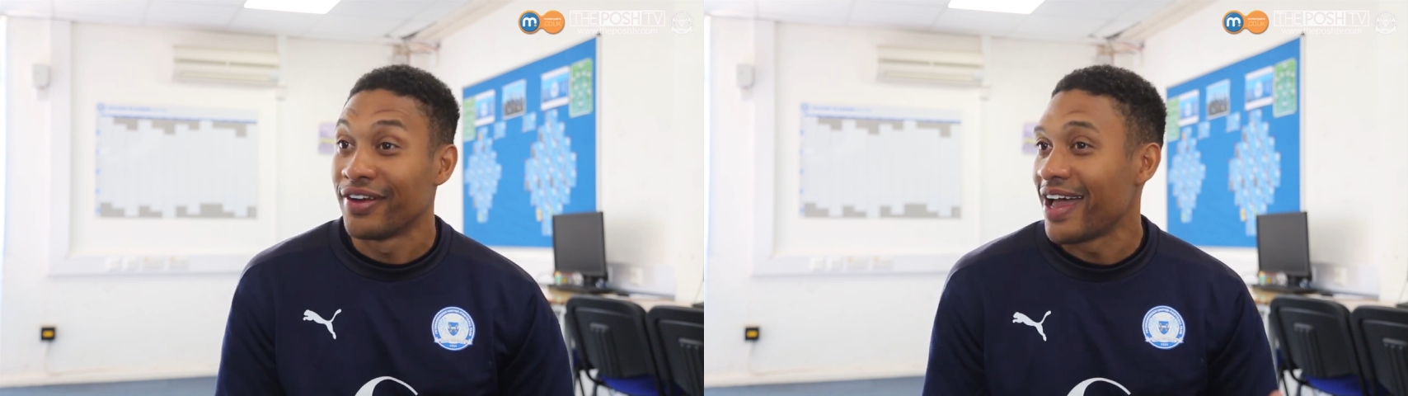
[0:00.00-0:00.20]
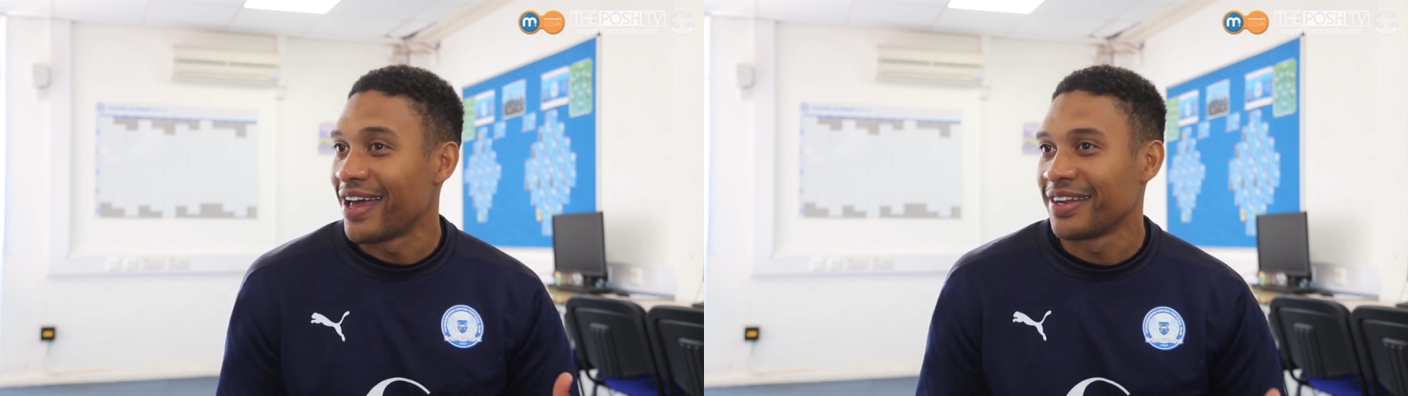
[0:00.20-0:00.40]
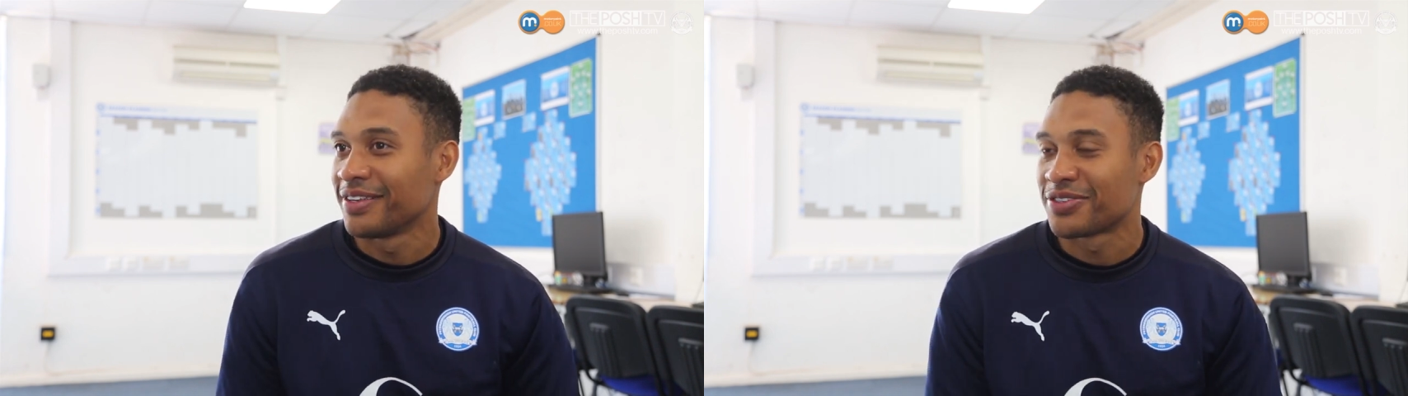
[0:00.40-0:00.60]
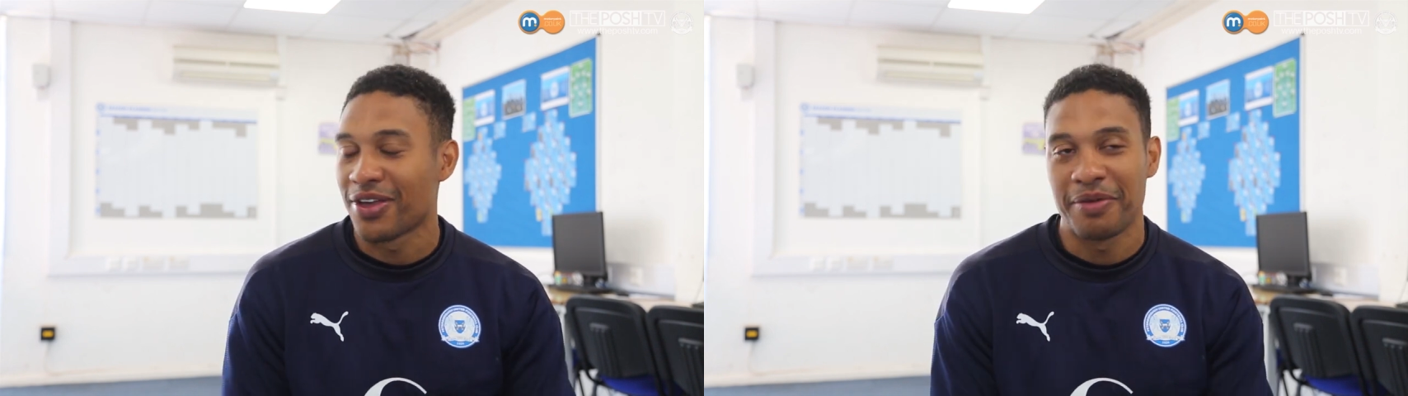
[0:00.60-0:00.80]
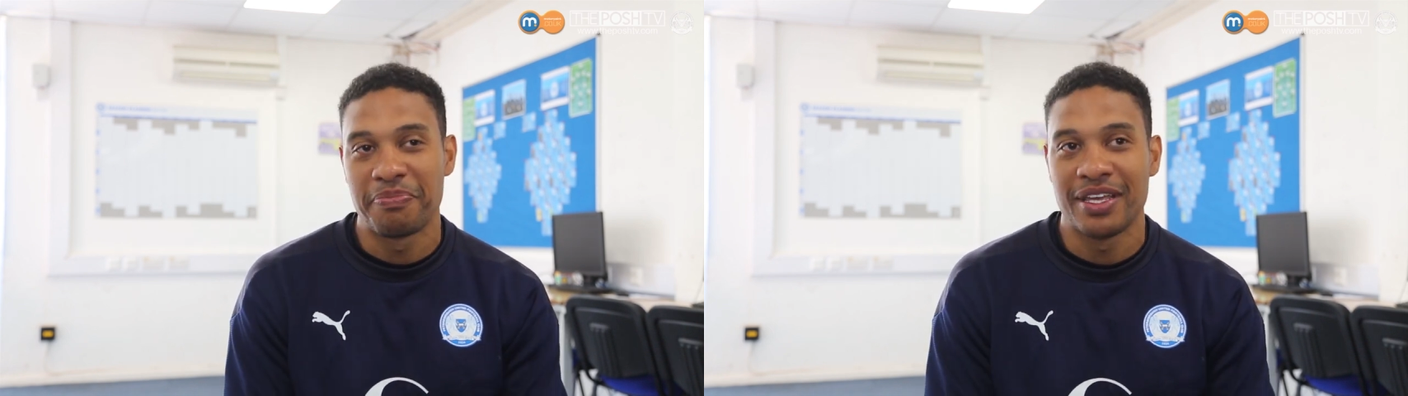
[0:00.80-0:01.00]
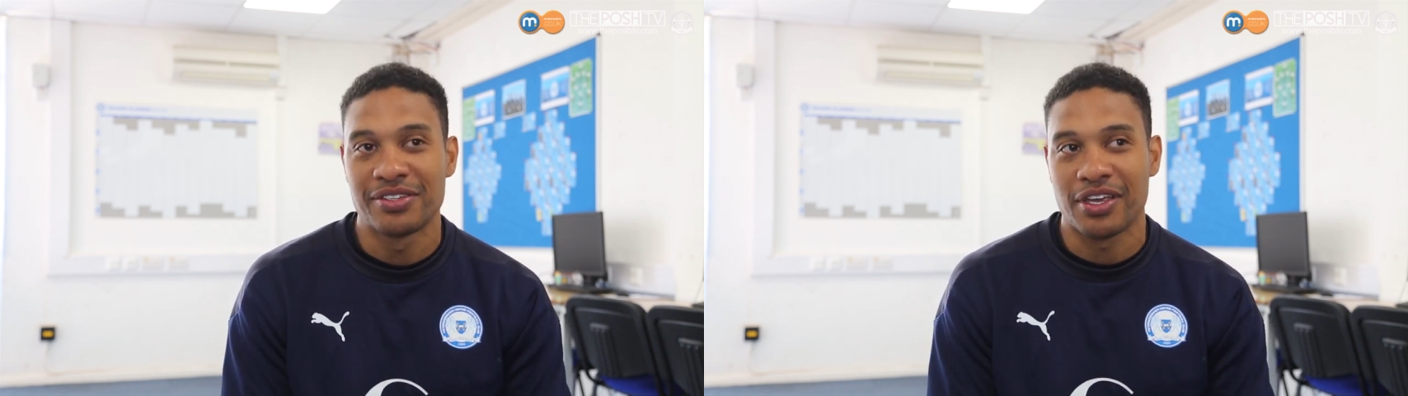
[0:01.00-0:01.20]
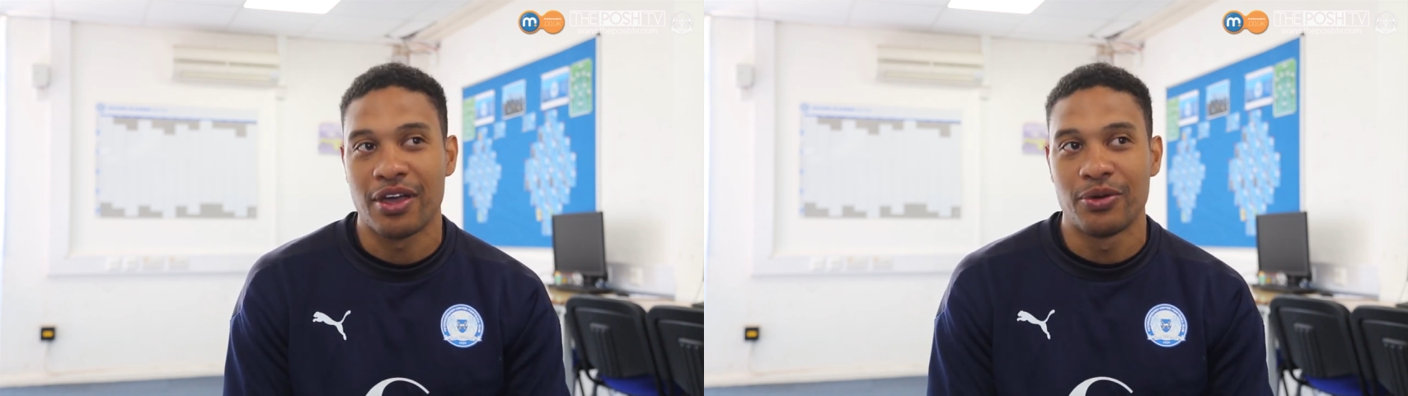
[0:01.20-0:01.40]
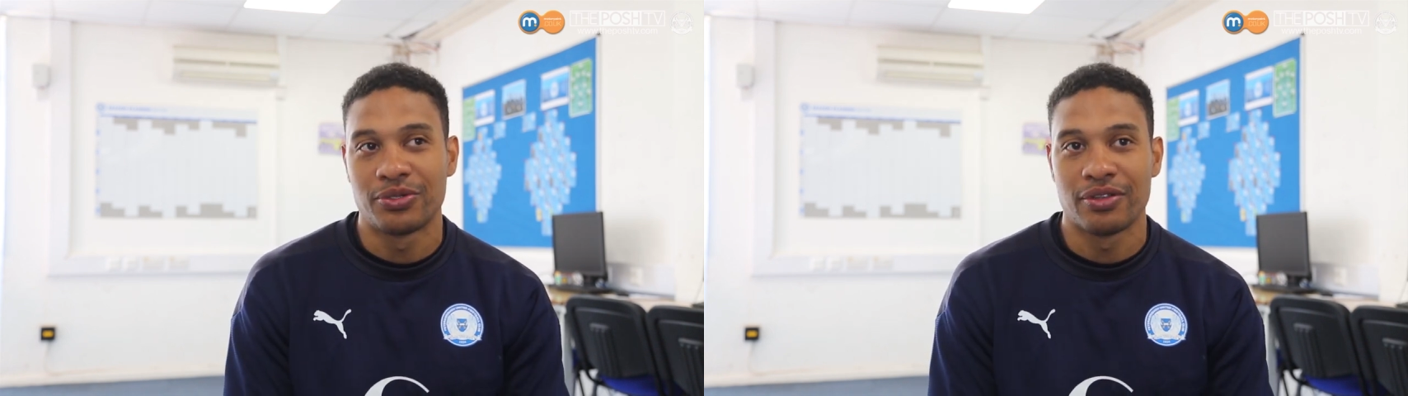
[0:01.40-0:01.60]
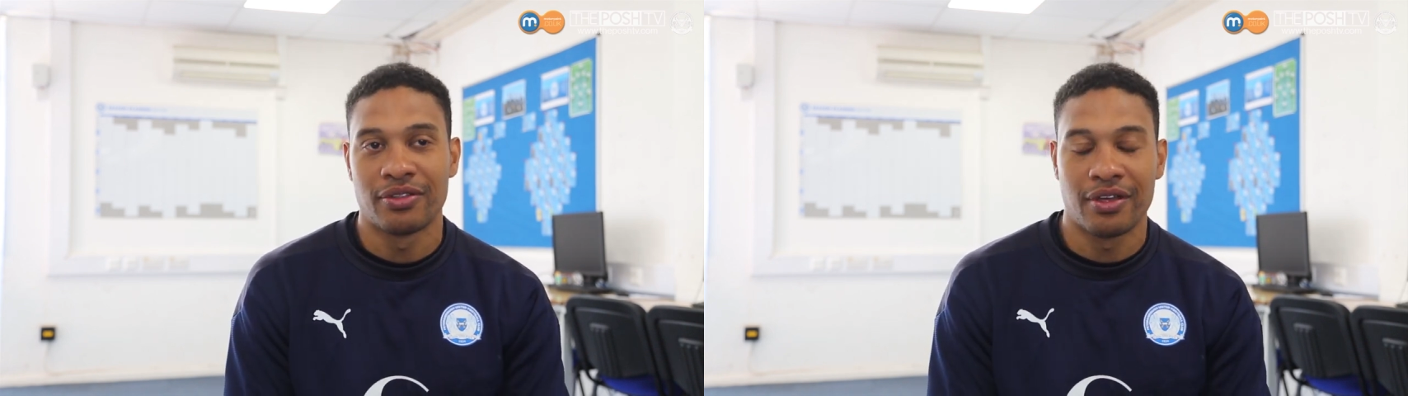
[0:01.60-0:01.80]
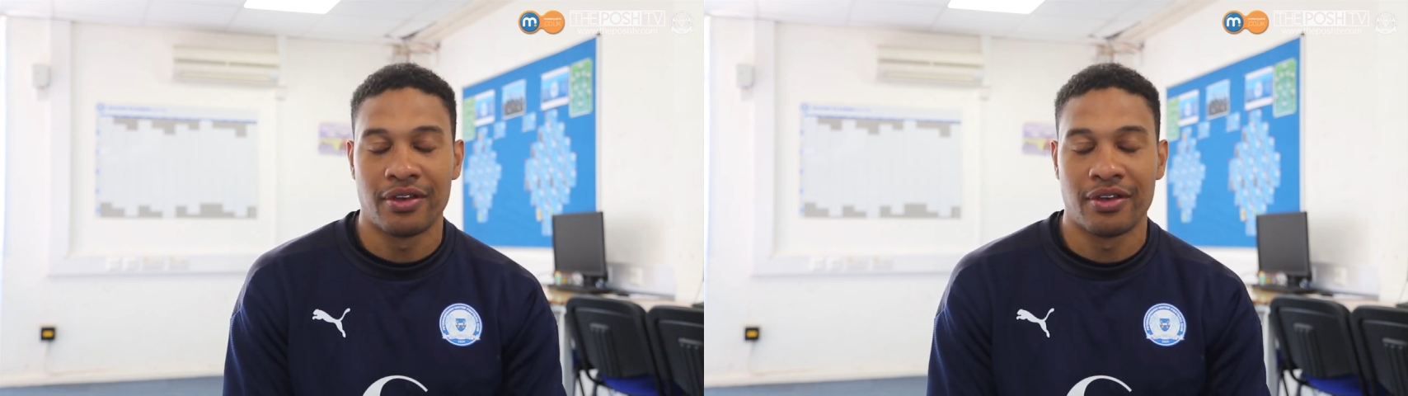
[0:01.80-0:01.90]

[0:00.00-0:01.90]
and had inside me as a coach and,